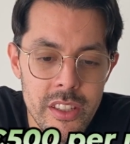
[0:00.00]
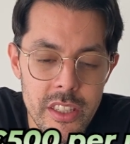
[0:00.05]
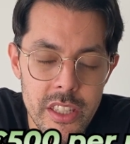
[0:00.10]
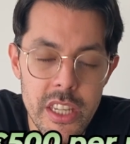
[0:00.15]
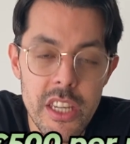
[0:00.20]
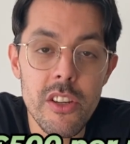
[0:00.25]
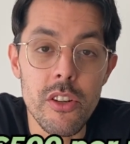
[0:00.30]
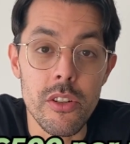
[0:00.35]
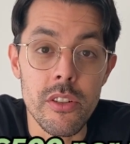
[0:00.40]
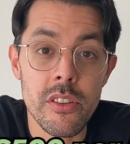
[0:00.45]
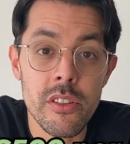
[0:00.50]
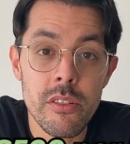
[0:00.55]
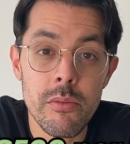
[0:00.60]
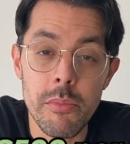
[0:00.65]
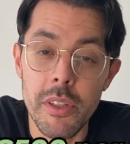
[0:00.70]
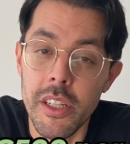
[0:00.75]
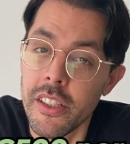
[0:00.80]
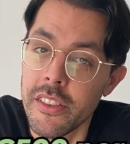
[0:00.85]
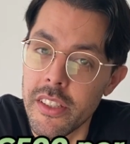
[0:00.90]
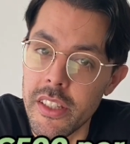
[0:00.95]
years,
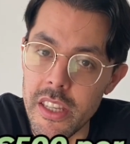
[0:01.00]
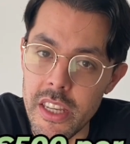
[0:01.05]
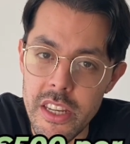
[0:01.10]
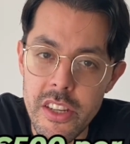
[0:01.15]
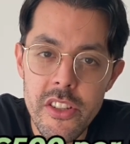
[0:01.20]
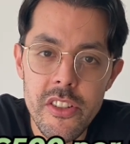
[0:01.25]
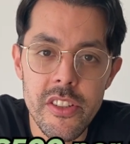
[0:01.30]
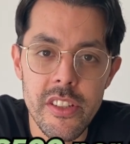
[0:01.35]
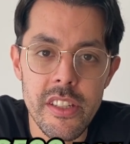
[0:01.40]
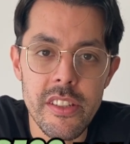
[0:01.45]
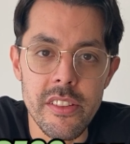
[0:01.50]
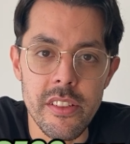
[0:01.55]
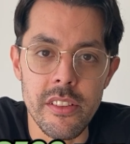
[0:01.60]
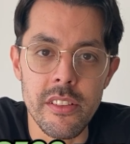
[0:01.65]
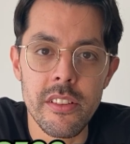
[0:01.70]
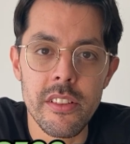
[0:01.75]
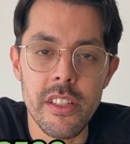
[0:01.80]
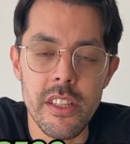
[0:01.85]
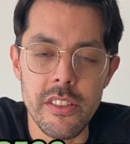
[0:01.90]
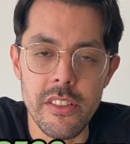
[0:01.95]
because each season
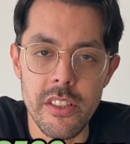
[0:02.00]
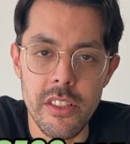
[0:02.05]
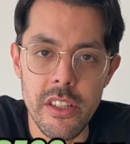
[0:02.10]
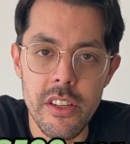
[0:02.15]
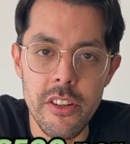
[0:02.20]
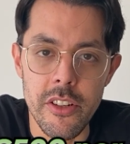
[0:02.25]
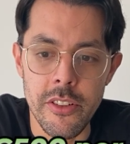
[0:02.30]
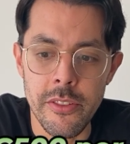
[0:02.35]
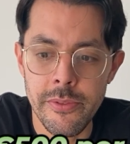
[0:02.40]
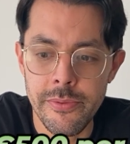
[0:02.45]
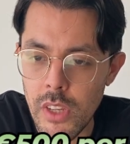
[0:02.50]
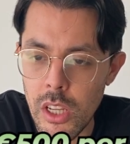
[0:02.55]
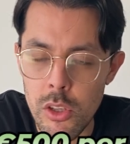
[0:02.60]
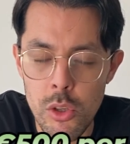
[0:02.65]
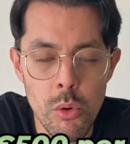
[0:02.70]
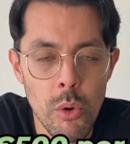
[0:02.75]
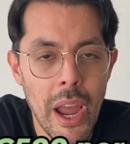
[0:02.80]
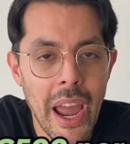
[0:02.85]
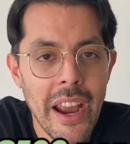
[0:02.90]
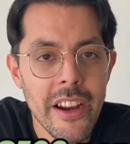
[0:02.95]
is a year,
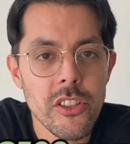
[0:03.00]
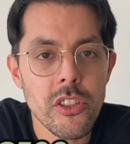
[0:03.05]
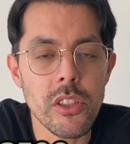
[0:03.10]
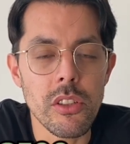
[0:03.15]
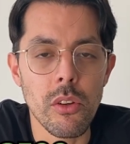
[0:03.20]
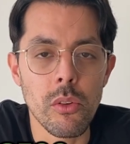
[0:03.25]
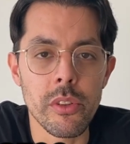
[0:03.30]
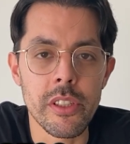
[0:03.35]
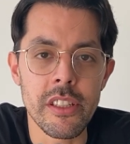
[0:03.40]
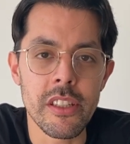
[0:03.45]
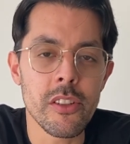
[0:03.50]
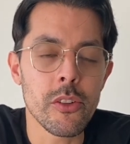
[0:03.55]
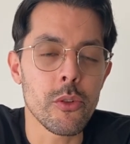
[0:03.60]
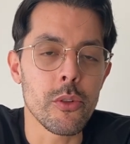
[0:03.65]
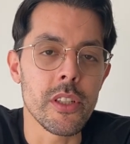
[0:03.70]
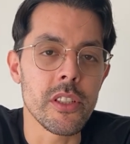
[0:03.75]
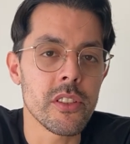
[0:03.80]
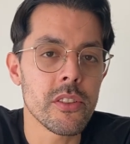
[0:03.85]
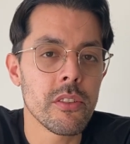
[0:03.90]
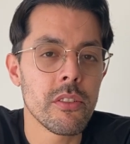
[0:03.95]
you actually only
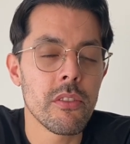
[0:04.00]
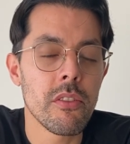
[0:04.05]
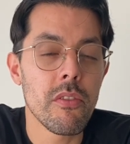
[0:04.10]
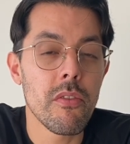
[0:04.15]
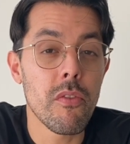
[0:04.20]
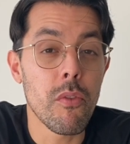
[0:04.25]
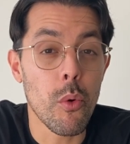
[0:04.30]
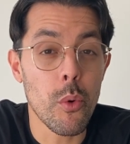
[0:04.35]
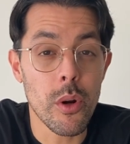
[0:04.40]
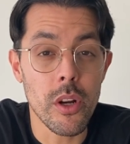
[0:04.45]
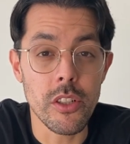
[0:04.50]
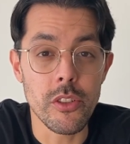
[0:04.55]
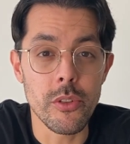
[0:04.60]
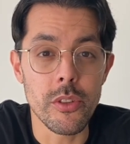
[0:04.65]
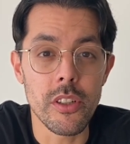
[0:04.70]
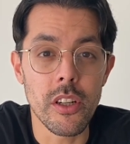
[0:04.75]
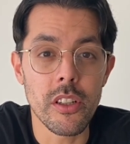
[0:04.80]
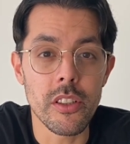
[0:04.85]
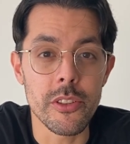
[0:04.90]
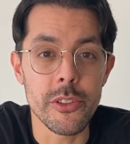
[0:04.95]
increased
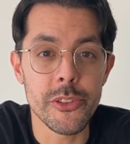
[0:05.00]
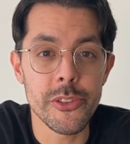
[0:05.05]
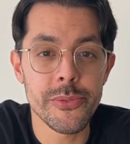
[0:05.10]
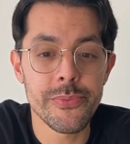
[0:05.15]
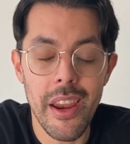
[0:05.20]
$400.